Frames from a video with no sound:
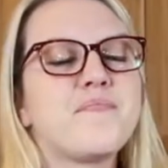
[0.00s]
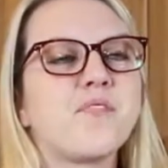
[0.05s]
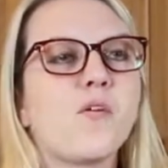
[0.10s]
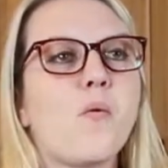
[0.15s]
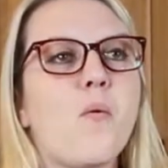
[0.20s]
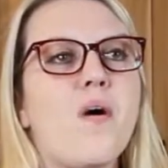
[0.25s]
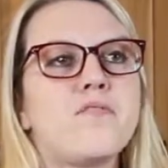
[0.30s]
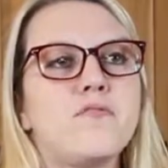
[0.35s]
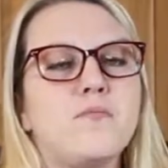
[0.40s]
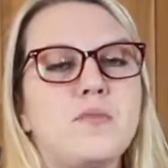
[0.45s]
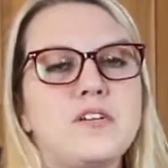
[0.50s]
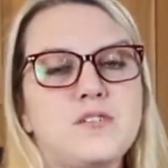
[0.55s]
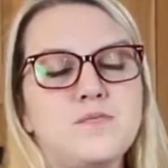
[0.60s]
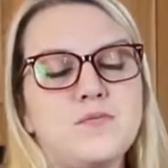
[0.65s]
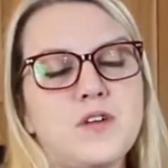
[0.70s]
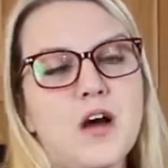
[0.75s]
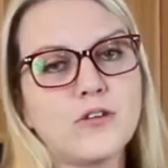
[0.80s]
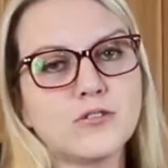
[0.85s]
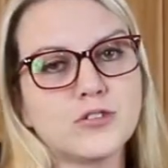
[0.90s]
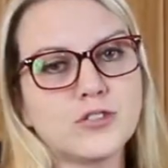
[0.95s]
We'll have to make
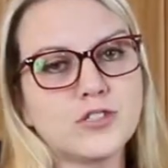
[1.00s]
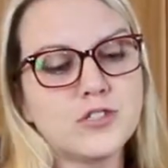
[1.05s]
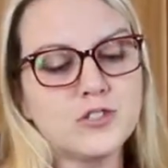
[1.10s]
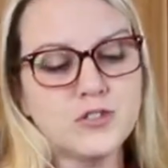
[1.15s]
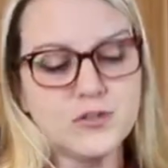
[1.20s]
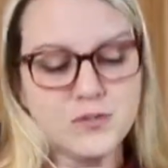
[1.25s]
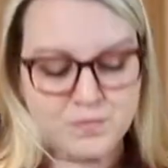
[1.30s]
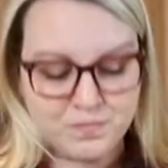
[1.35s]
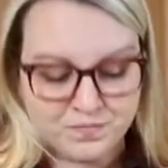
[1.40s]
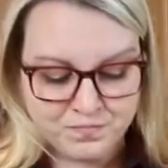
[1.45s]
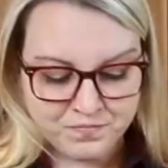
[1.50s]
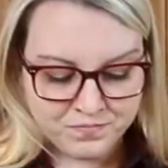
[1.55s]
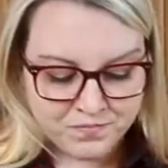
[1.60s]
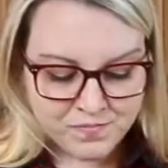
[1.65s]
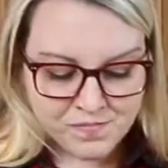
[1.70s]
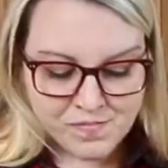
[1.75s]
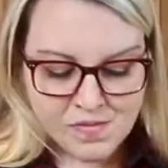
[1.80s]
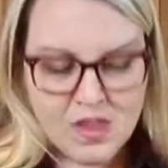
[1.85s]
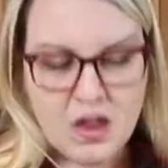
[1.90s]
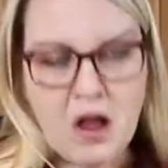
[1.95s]
some dog treats soon.
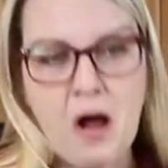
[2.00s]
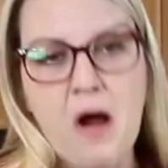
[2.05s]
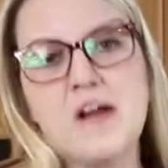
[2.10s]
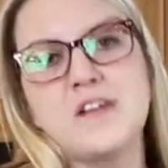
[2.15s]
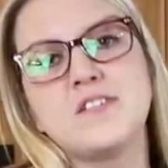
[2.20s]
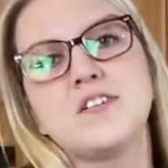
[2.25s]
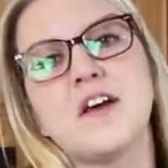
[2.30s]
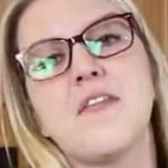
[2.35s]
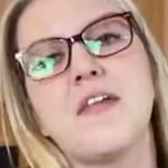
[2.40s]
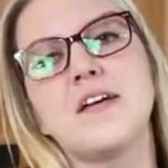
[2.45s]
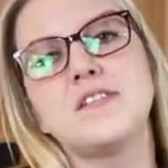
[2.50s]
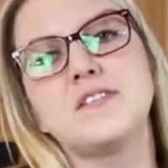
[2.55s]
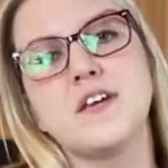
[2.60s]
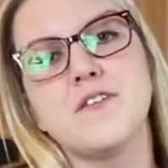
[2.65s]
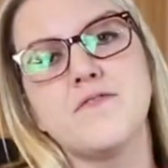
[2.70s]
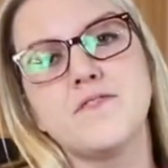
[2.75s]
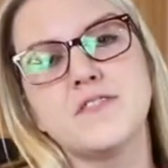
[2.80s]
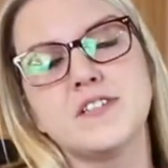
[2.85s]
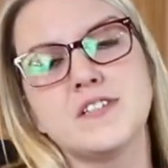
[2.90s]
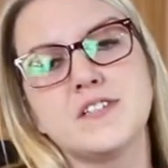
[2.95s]
Alright, y'all, that's
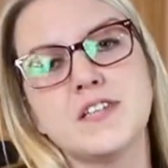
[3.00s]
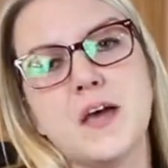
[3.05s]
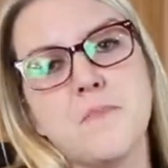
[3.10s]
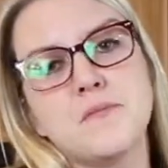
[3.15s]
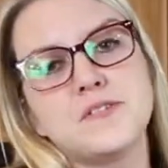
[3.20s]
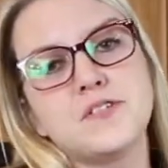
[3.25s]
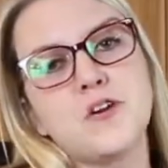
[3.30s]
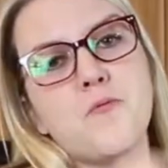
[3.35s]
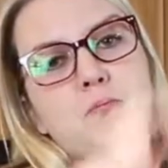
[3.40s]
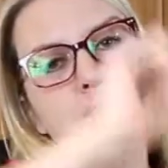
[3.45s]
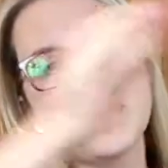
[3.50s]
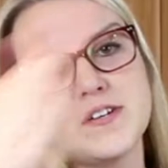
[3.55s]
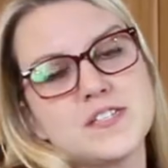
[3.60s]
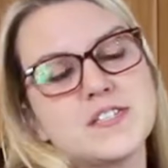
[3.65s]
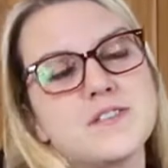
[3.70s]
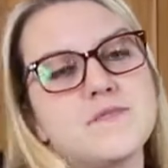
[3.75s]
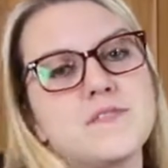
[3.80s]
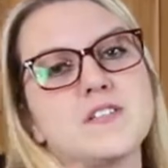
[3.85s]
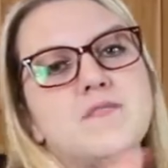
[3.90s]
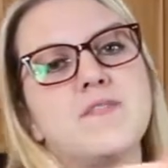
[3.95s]
it for this episode. Please
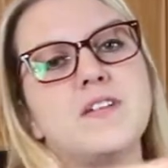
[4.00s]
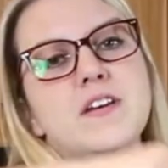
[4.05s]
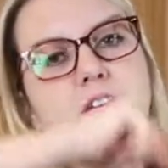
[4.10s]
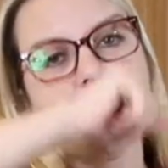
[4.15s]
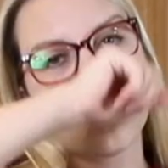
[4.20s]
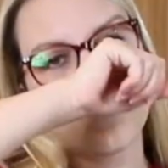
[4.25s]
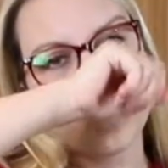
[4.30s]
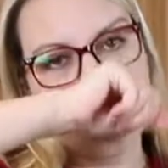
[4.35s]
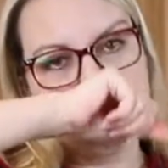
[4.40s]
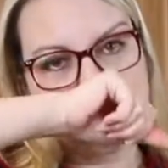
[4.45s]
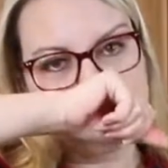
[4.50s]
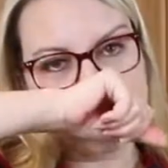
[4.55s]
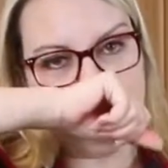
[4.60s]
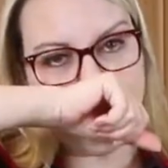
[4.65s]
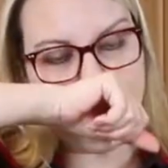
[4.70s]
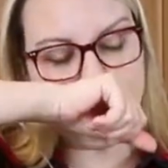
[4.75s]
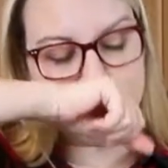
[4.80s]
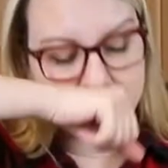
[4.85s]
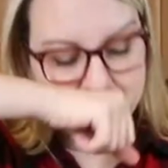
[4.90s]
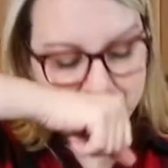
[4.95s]
give this video a thumbs
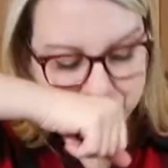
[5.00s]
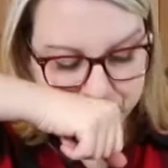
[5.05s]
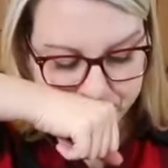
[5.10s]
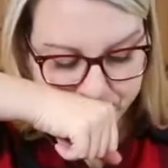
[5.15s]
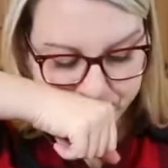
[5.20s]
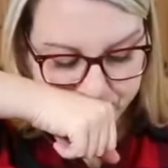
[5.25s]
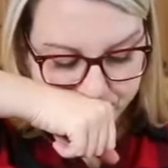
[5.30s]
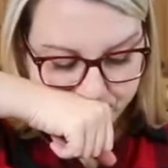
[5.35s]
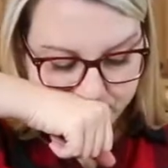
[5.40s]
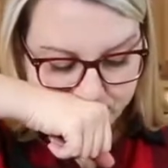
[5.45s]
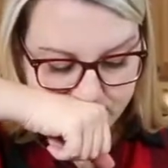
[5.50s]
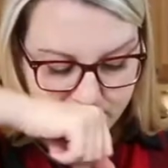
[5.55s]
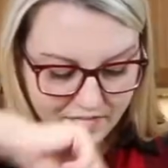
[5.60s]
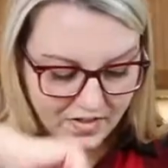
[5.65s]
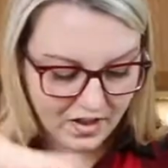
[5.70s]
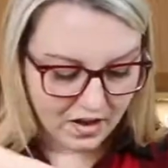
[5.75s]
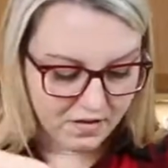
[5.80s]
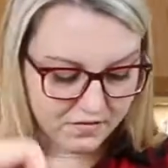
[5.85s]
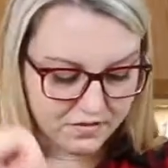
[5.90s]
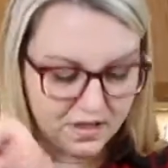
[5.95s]
up.
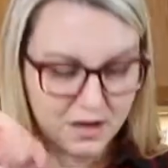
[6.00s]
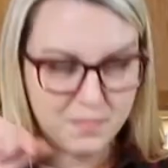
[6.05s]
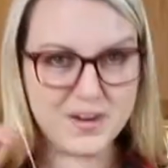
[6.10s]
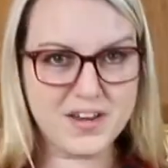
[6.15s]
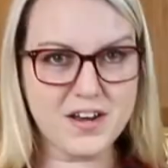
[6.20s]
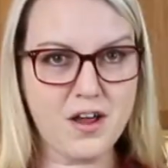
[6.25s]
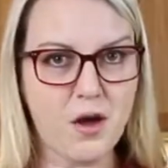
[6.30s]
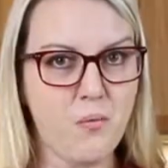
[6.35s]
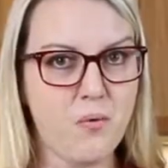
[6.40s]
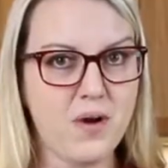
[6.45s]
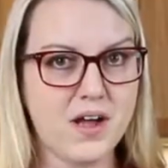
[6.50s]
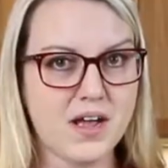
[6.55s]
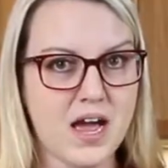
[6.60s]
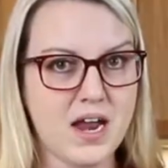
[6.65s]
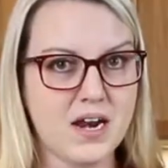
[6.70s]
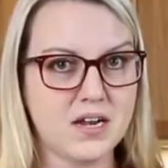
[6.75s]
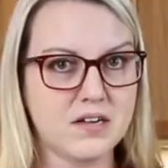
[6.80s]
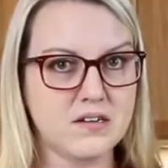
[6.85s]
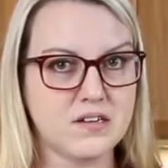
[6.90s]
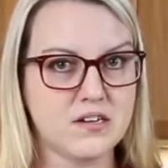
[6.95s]
Let me know what
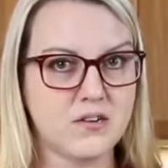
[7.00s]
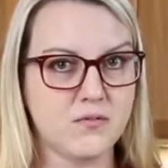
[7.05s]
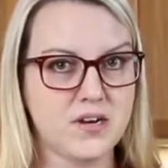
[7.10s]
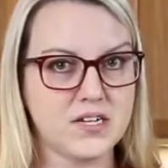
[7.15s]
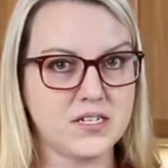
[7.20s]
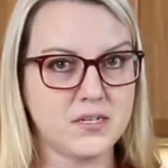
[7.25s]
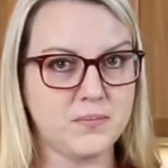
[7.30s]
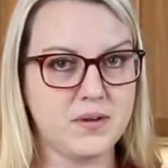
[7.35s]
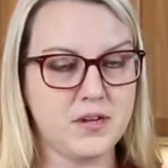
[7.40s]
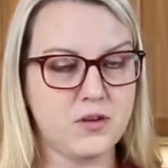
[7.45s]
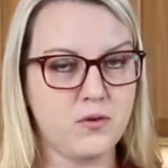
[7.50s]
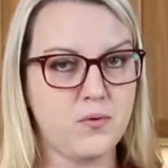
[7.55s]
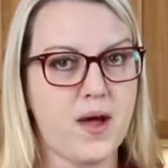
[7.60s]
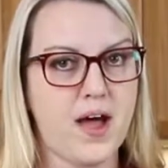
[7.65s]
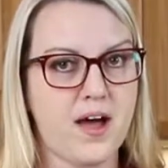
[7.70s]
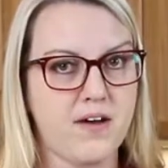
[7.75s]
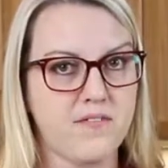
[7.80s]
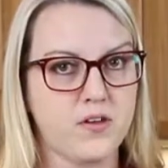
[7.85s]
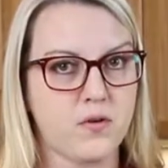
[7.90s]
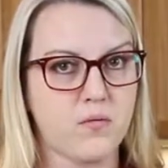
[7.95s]
kind of cookie recipe you
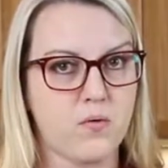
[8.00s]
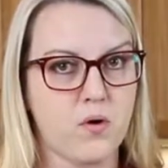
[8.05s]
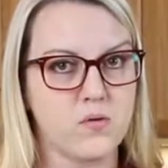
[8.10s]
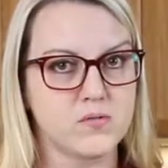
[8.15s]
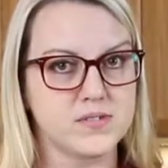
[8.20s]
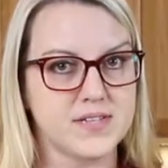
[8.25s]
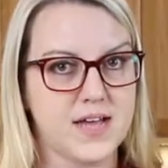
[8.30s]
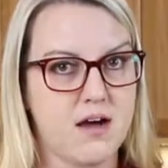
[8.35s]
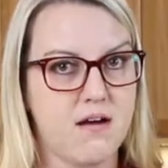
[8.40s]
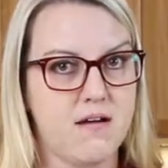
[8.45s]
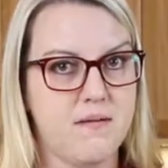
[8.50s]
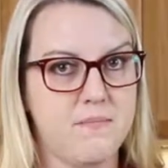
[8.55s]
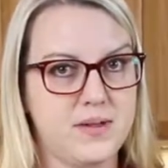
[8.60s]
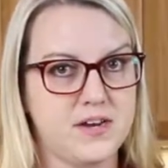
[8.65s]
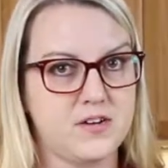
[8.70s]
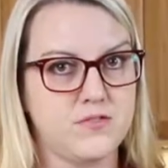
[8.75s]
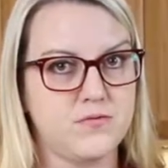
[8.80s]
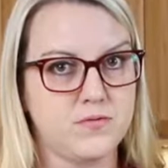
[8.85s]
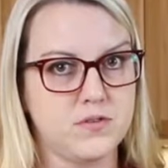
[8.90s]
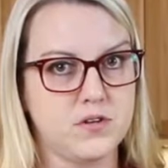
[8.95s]
have that rolls out and
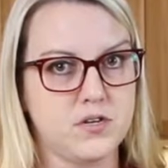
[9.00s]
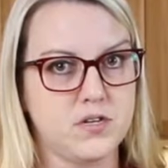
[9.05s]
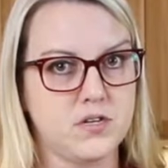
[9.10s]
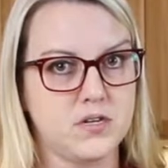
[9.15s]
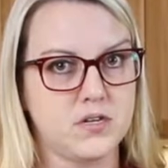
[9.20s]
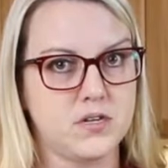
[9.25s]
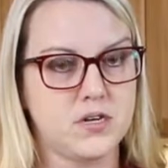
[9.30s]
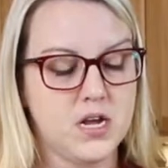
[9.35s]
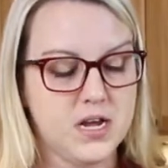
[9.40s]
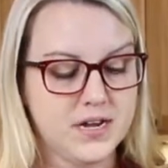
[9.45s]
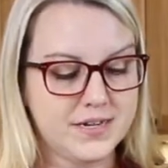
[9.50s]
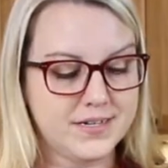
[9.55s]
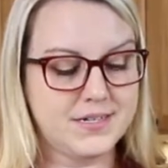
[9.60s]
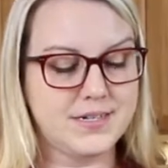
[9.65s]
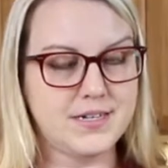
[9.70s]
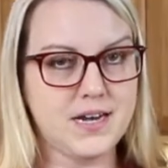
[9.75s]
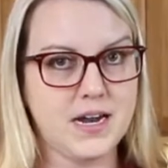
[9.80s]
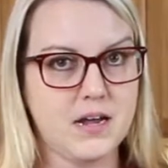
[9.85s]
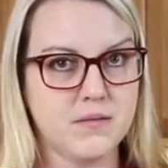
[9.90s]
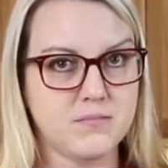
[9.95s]
makes really good
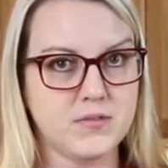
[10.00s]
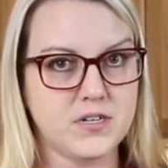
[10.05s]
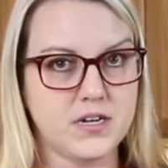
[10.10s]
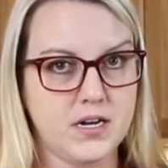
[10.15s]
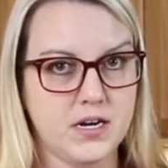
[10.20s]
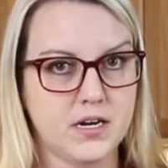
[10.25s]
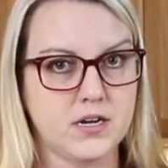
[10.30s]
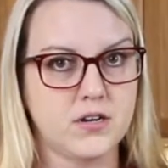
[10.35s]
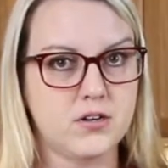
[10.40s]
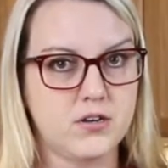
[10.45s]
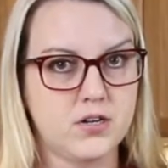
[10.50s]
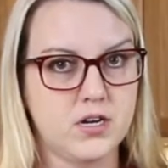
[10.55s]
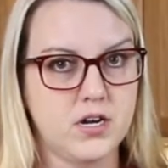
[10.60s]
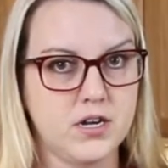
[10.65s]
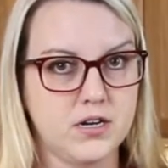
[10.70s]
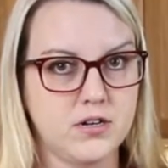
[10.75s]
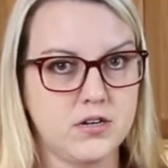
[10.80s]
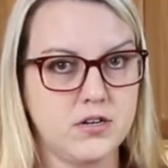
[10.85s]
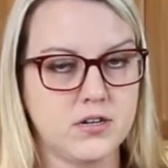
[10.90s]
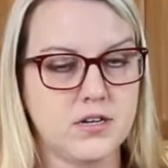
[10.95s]
stamped and
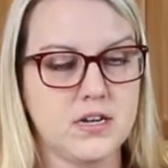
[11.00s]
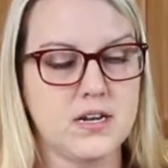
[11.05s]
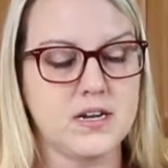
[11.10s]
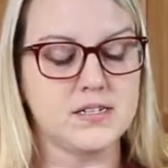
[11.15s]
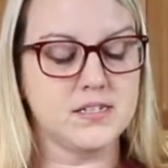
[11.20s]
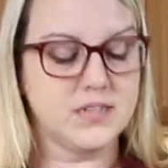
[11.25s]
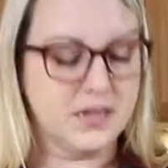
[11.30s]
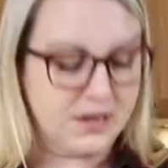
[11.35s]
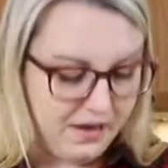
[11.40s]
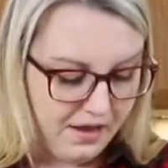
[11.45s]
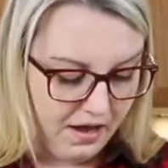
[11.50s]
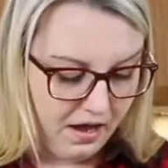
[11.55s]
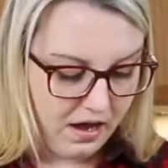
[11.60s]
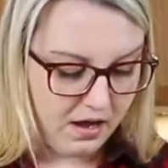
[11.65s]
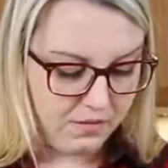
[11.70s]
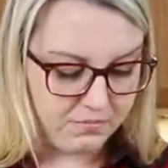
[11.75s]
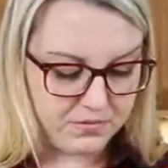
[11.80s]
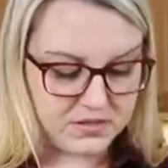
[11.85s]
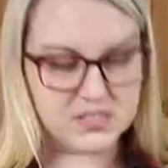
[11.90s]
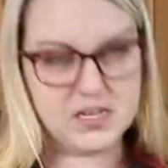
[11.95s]
cut cookies.
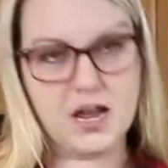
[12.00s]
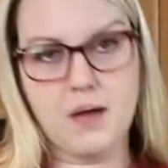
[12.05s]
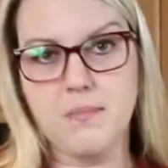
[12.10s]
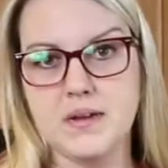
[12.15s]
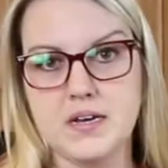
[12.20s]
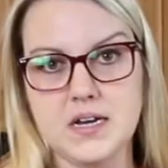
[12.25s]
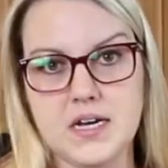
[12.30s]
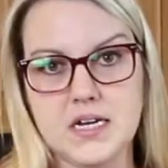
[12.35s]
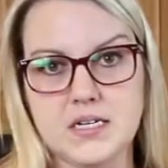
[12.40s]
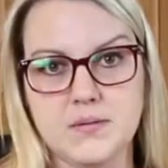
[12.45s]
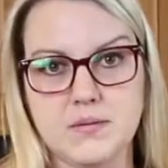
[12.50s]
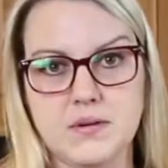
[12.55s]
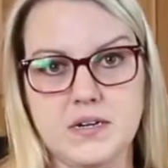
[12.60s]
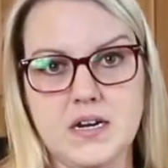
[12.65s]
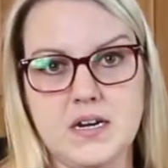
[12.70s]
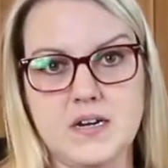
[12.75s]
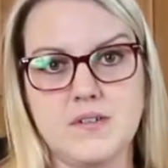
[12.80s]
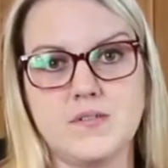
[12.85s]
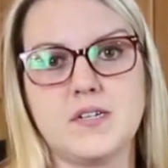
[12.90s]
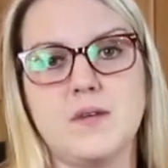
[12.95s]
Because I'm in desperate
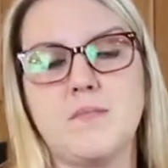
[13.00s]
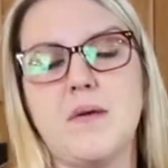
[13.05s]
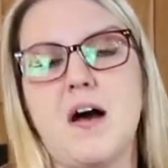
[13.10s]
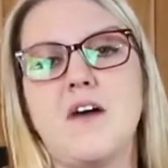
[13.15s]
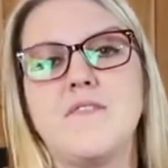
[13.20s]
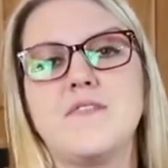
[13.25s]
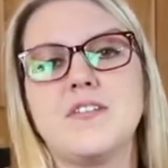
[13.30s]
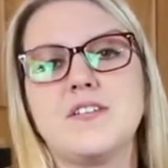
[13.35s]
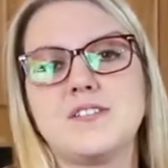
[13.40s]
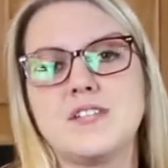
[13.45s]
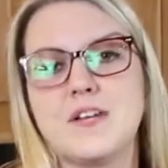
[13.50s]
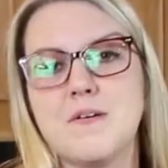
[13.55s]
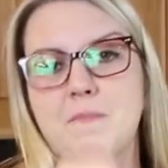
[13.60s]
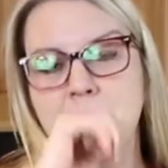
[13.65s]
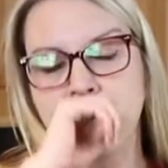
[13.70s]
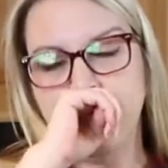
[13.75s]
need of some, obviously.